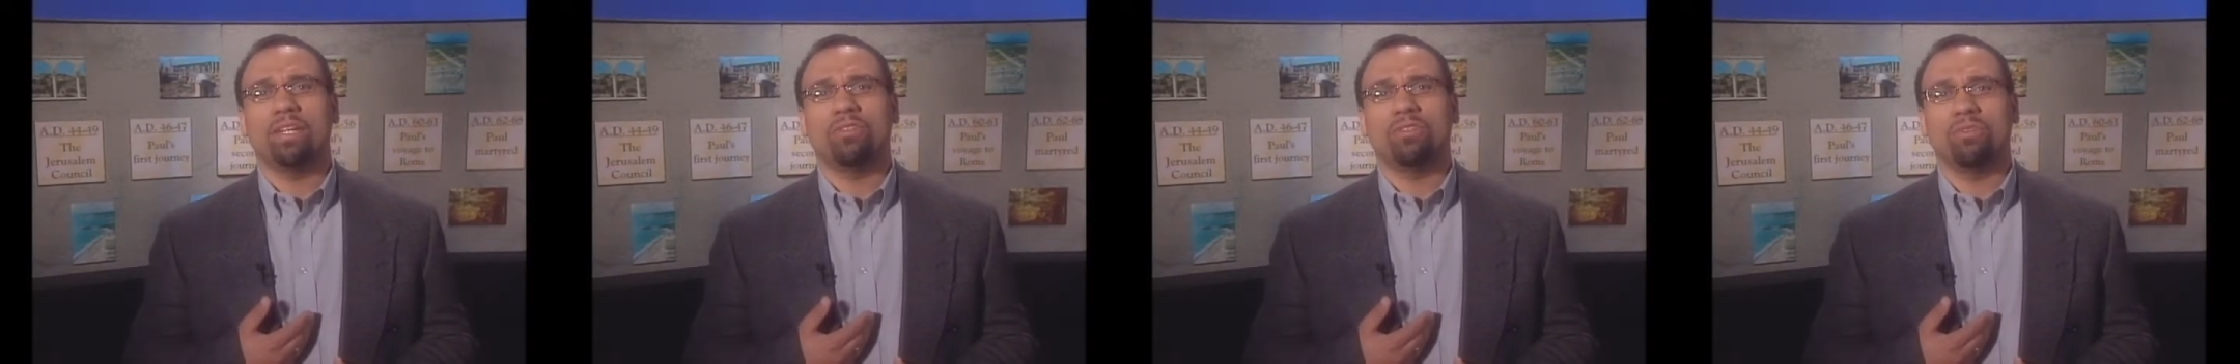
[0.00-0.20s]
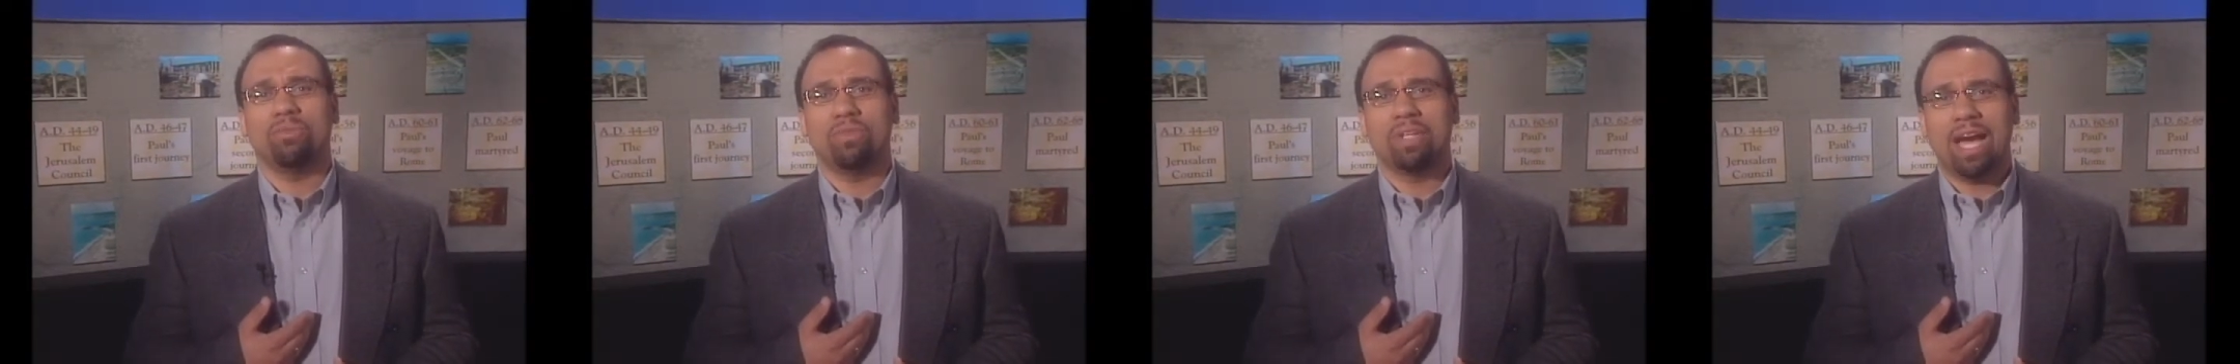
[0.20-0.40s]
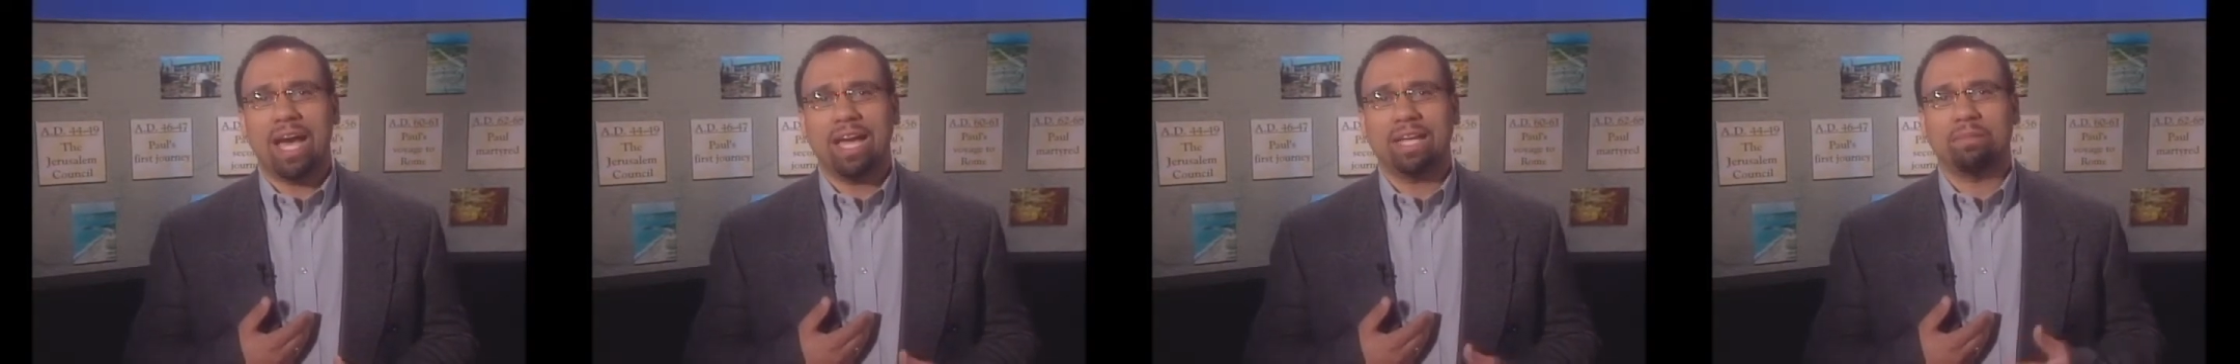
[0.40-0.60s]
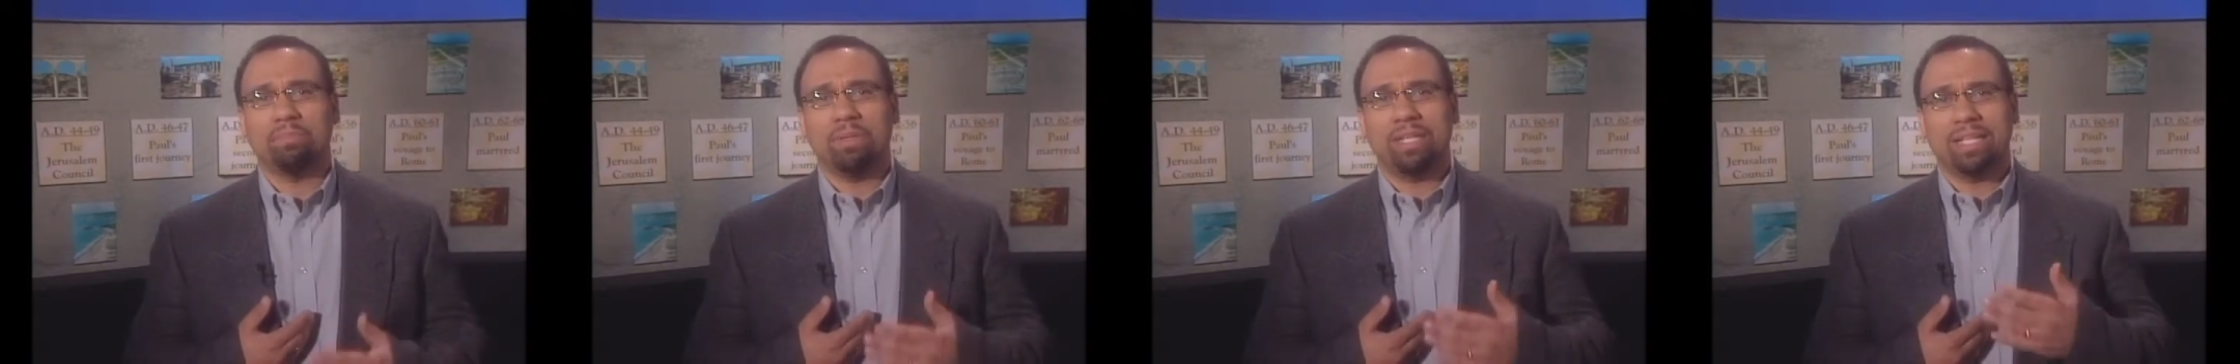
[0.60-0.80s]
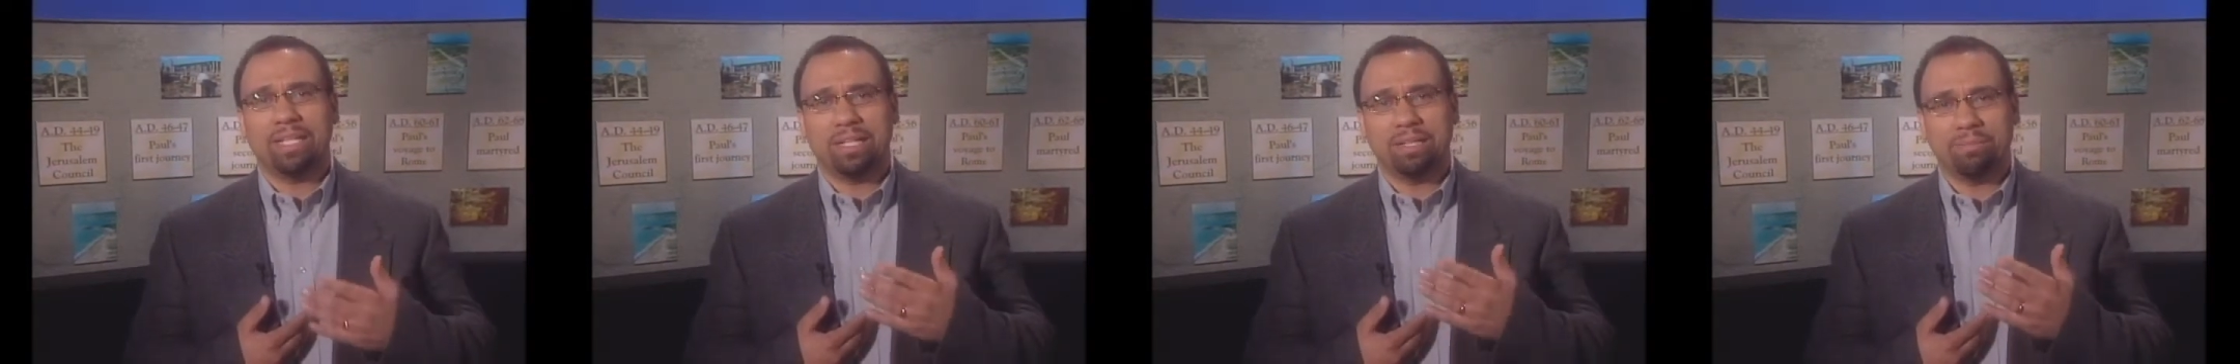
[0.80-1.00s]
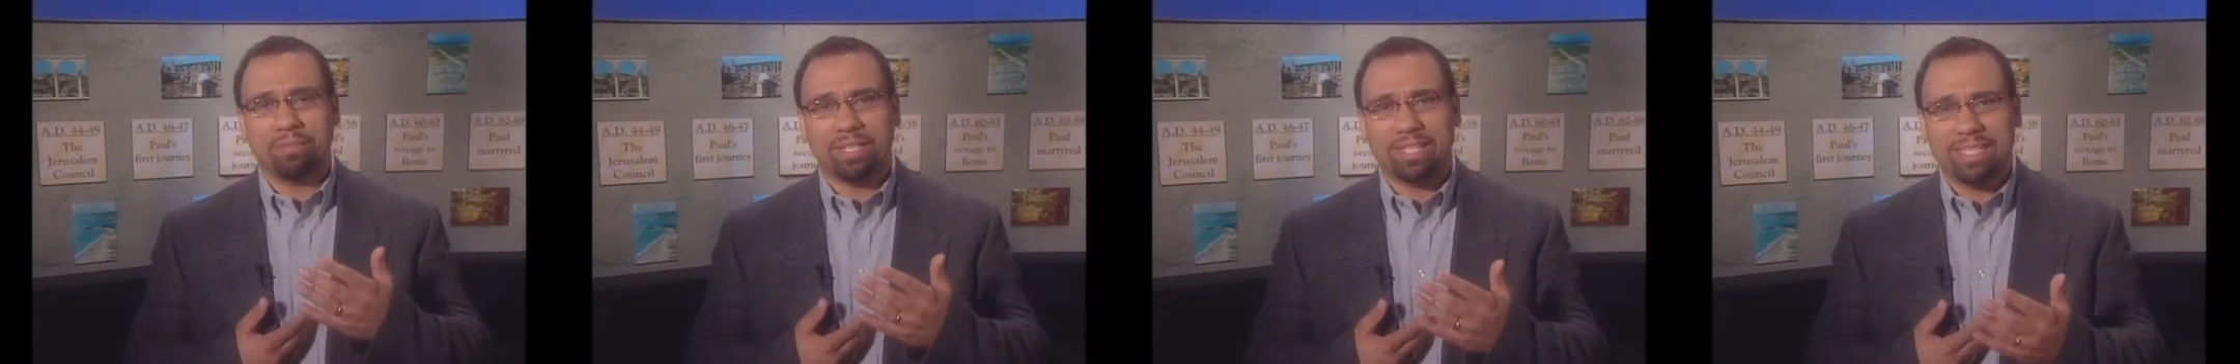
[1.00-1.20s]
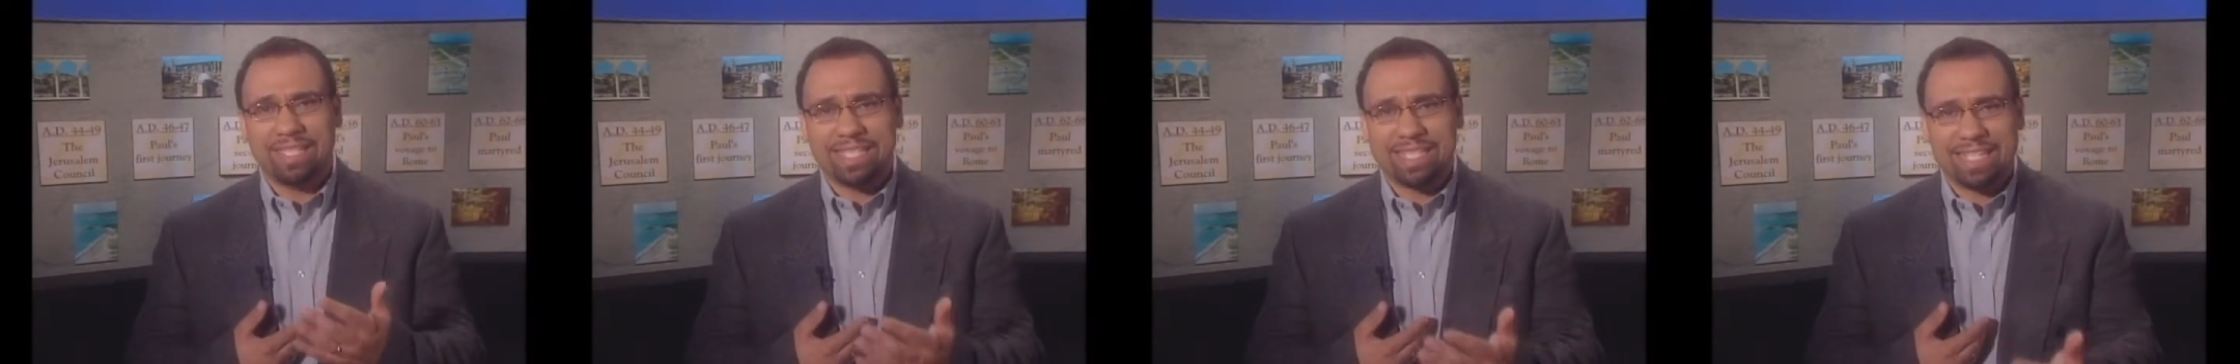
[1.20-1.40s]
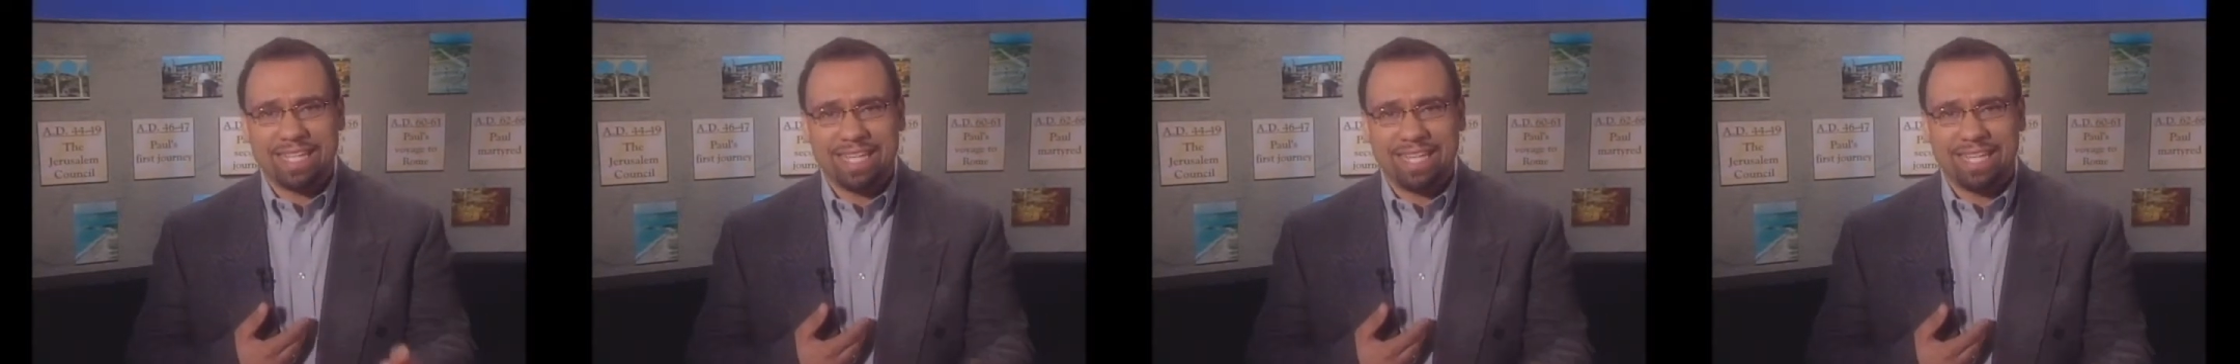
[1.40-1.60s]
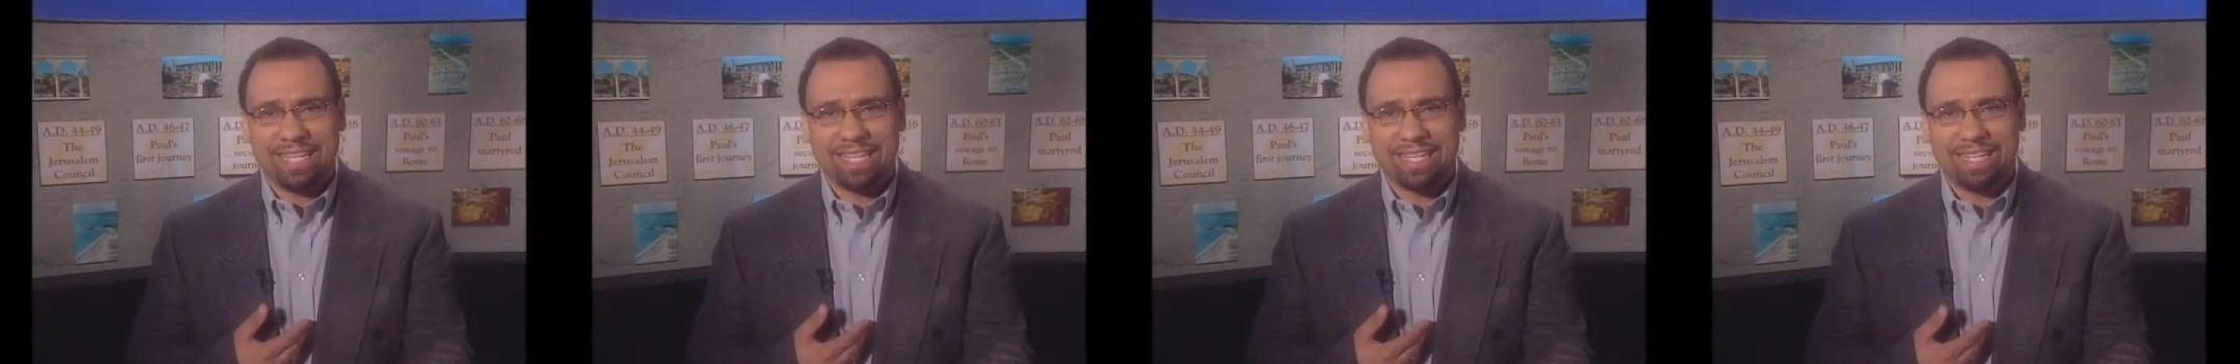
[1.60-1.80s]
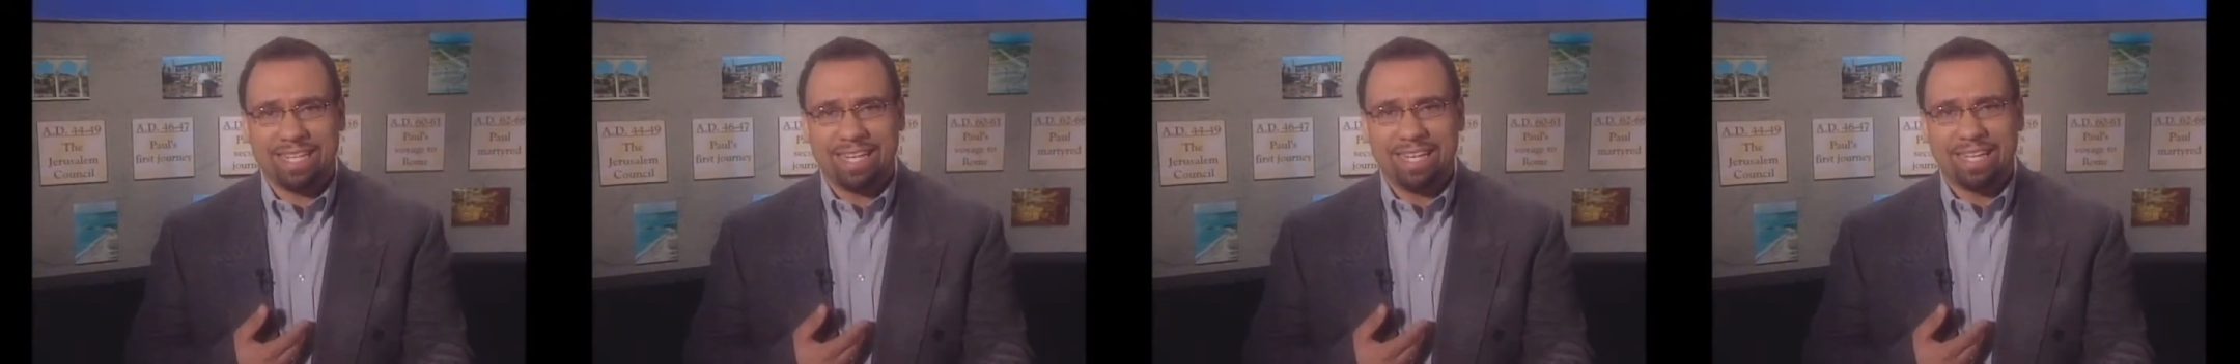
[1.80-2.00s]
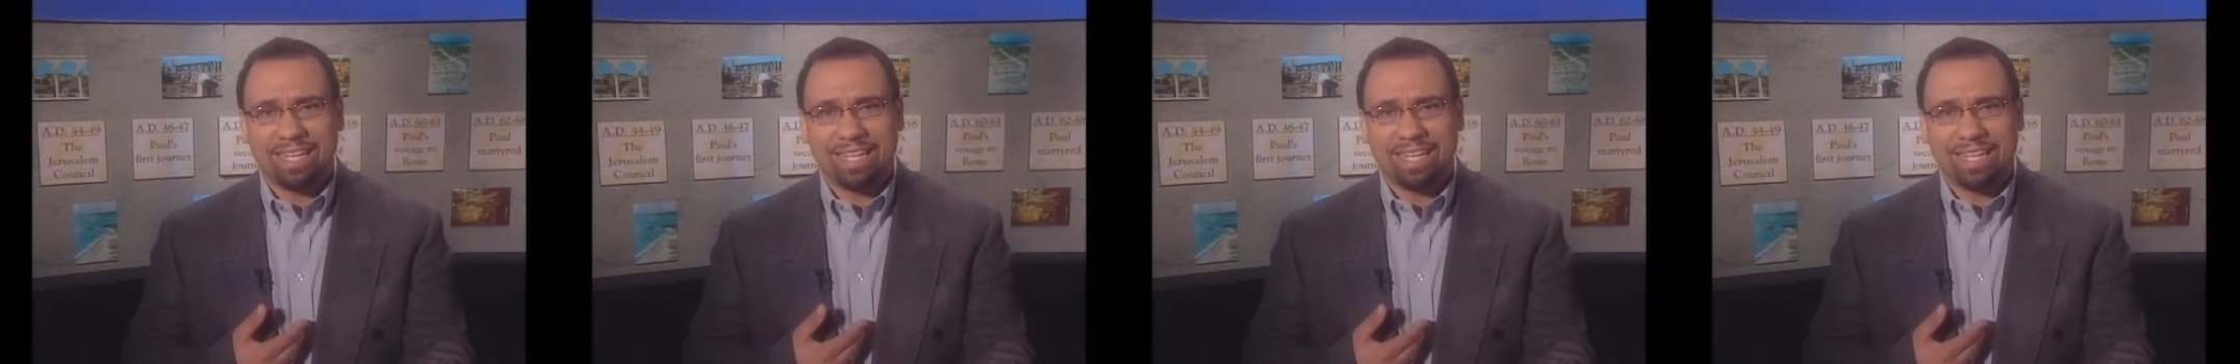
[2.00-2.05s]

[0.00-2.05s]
do not become conceited,